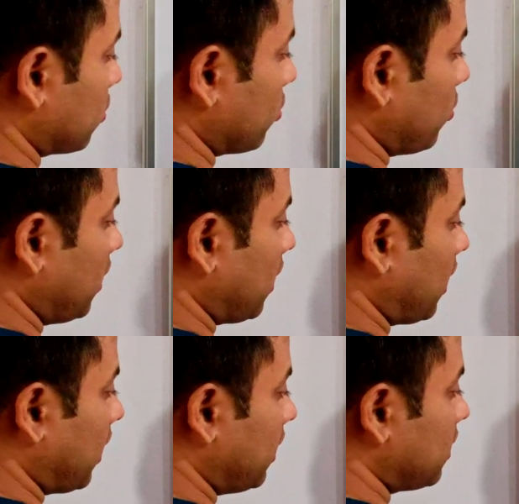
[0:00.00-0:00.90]
So here
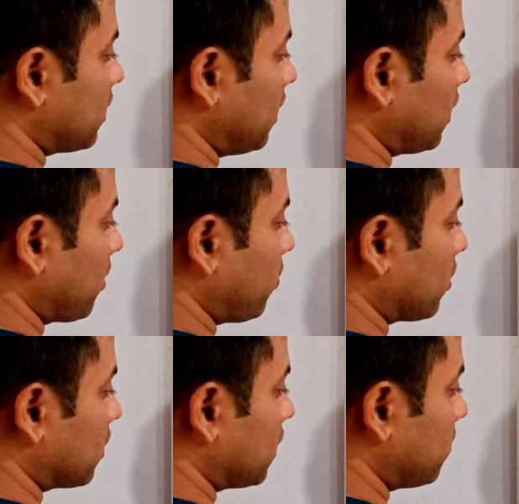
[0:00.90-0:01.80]
R is delta
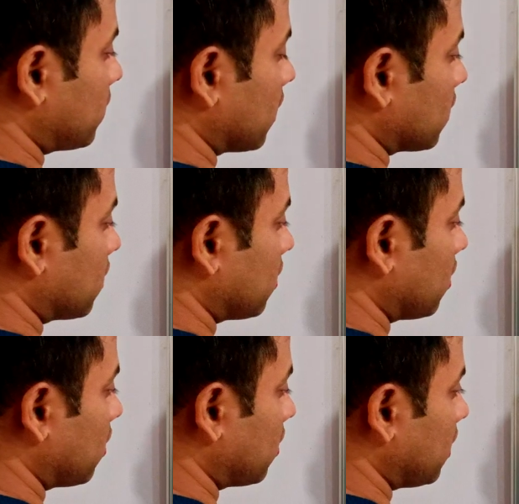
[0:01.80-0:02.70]
positive charge.
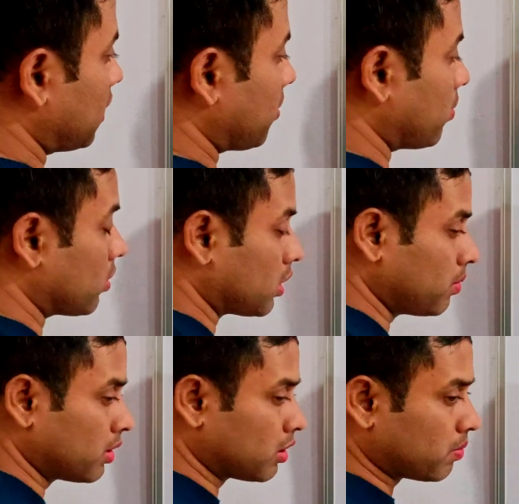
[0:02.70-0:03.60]
Delta
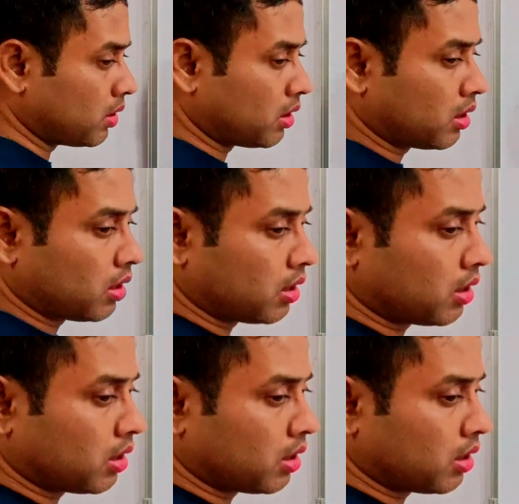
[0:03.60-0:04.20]
positive charge means